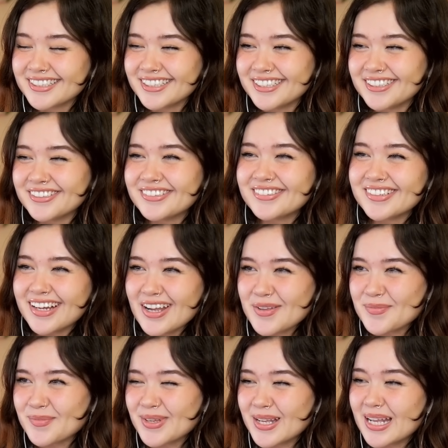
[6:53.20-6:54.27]
Here
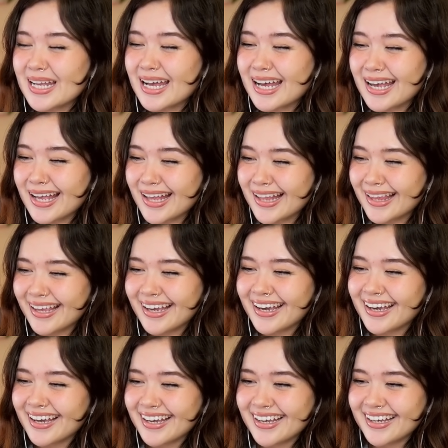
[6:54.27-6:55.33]
at BL. Oh.